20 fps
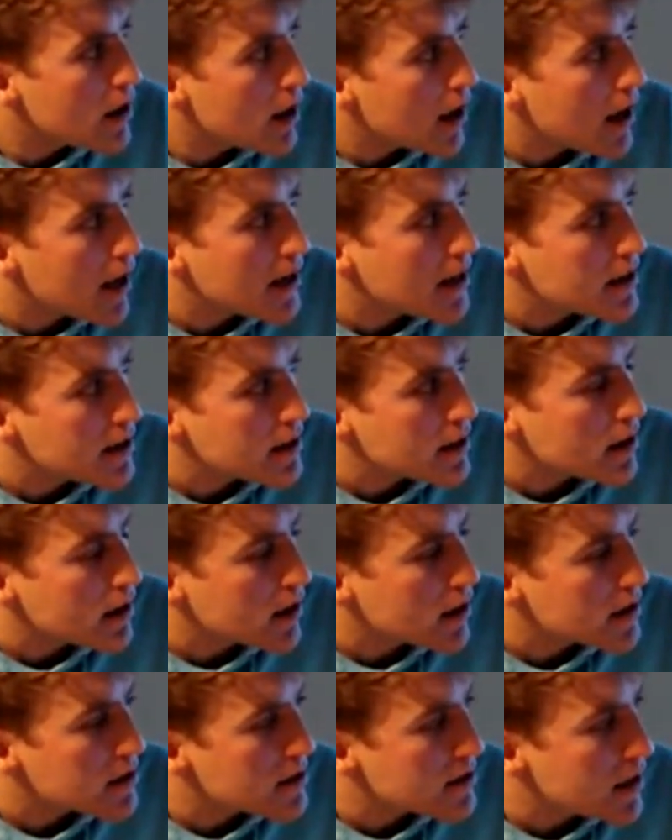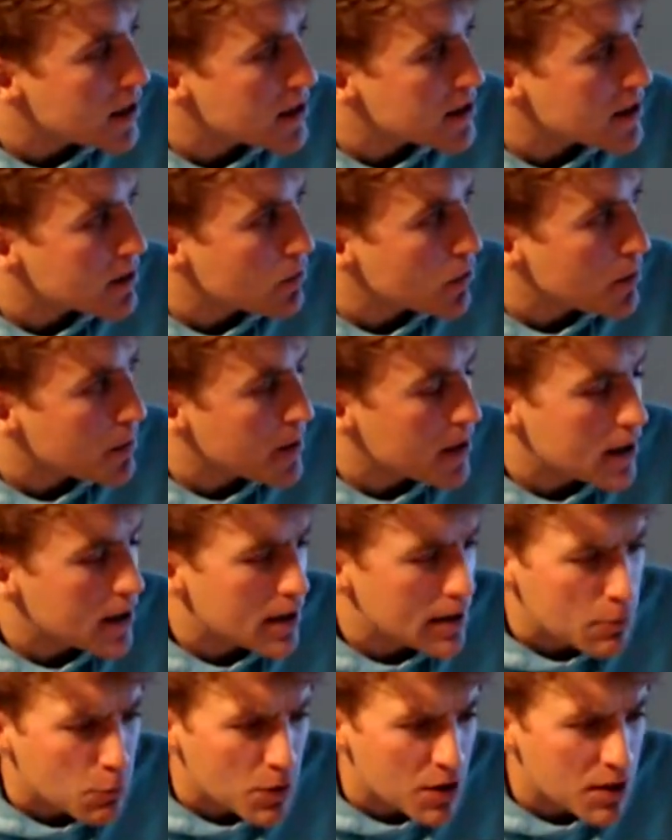any states that would be
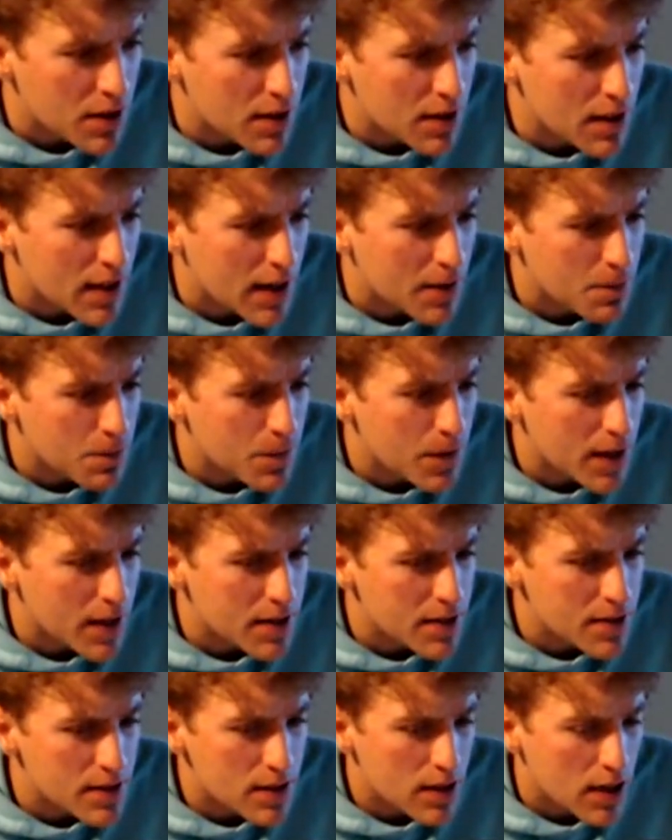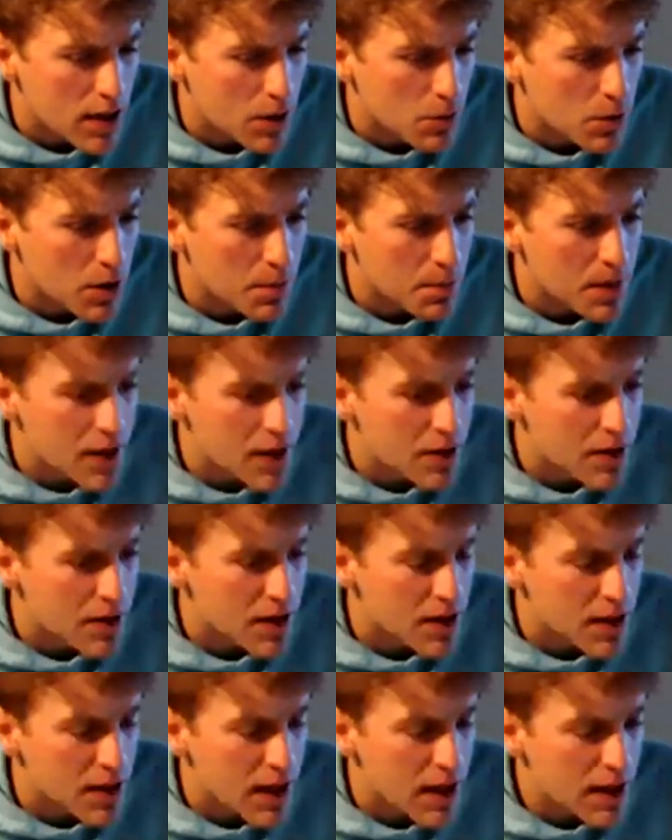within that phase one
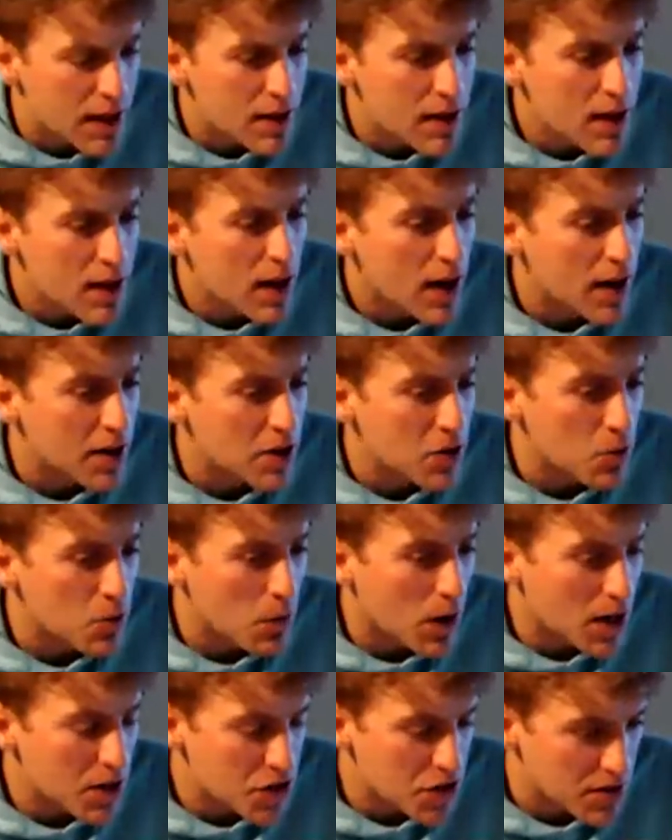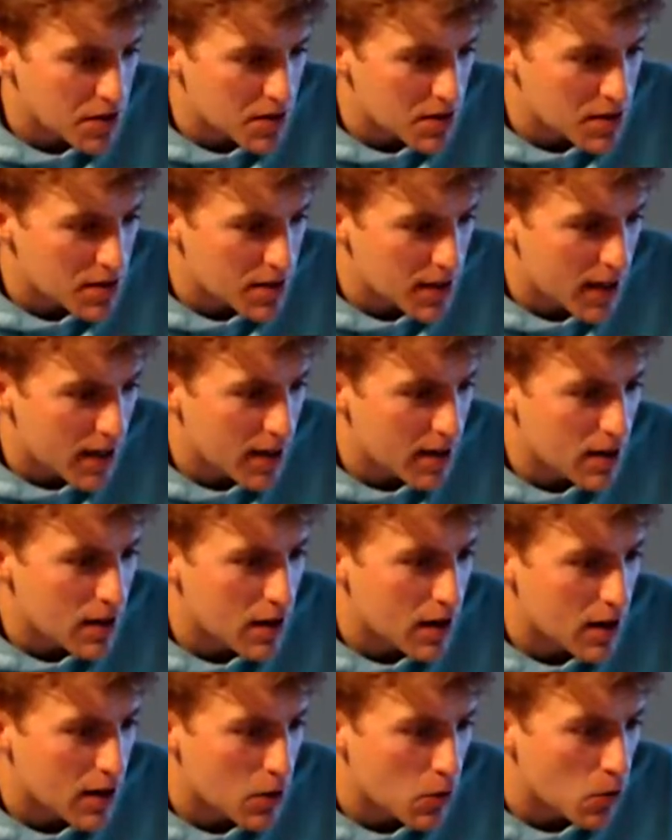period yet. I know Washington State,
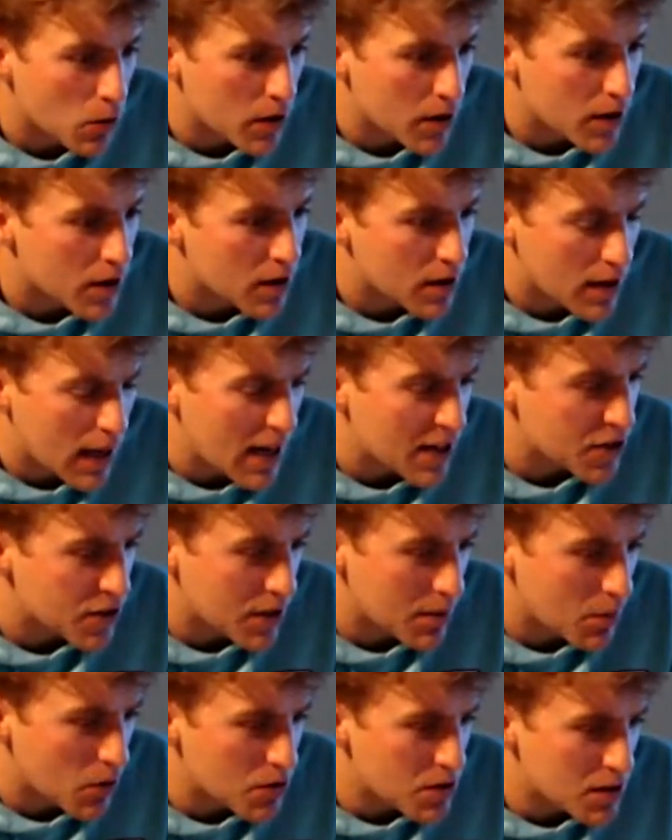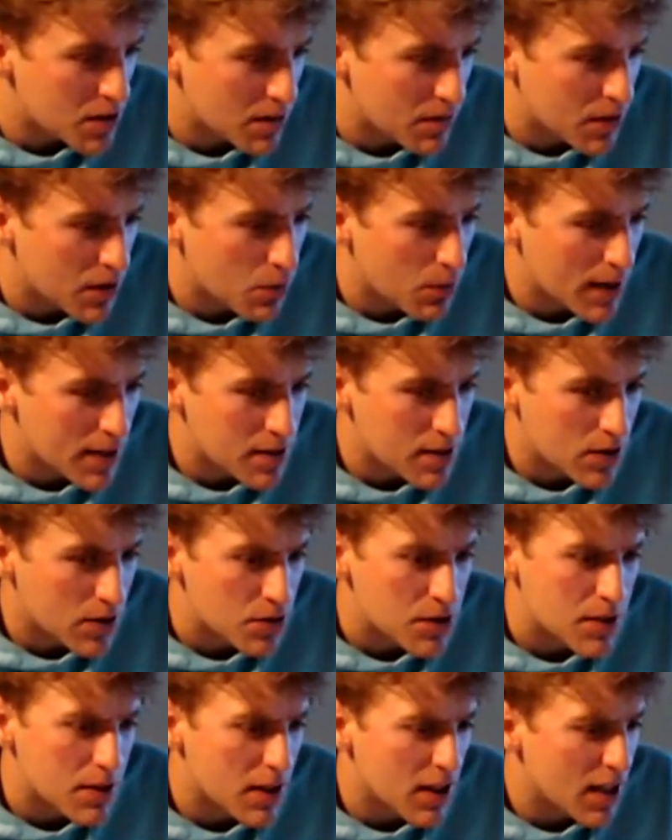Oregon, and actually most of the West
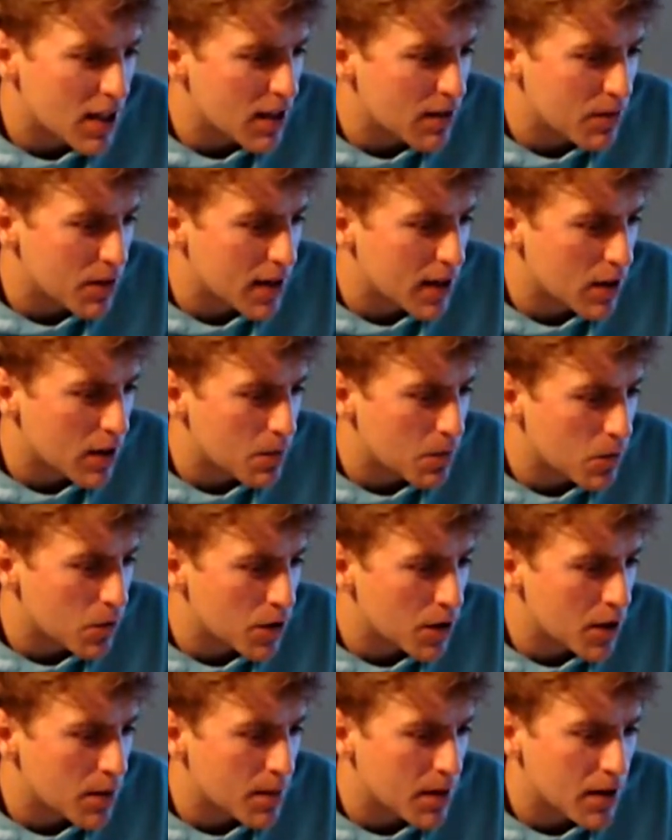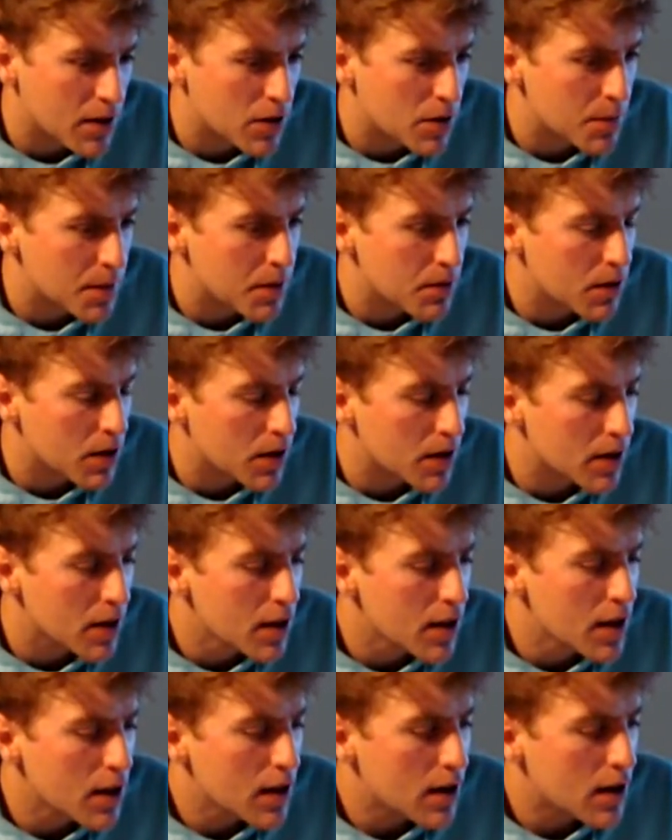Coast, I think even California, but I could be wrong,
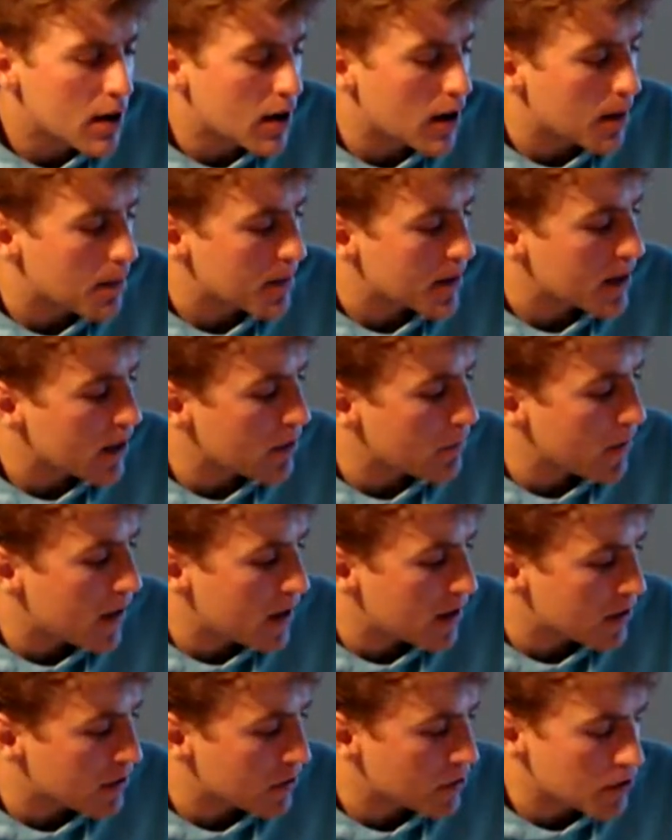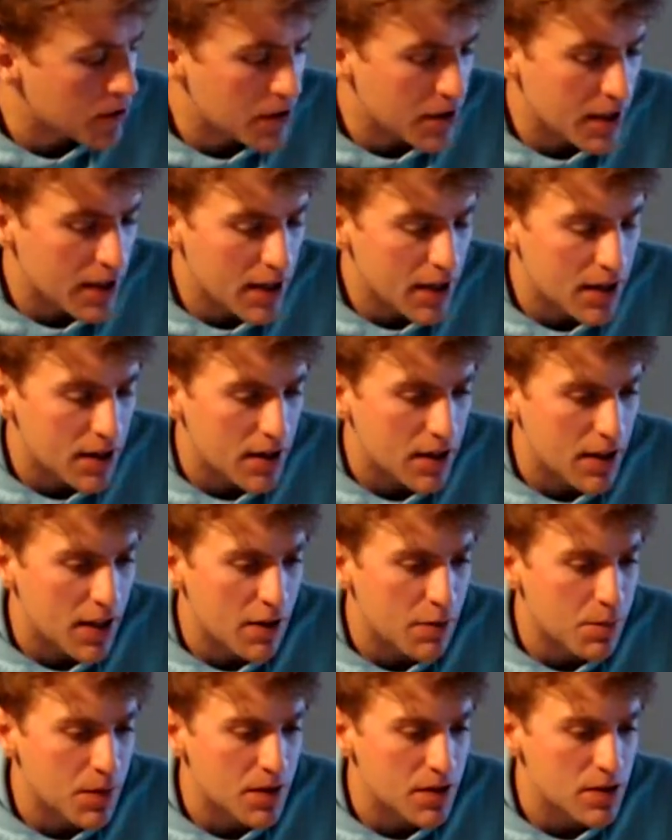kind of had an early hit, and
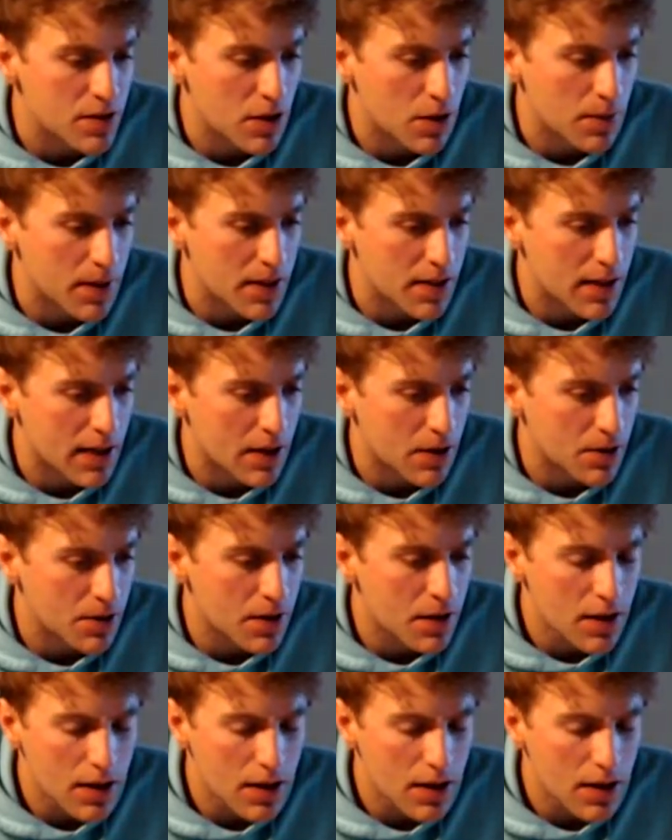they've been slowing down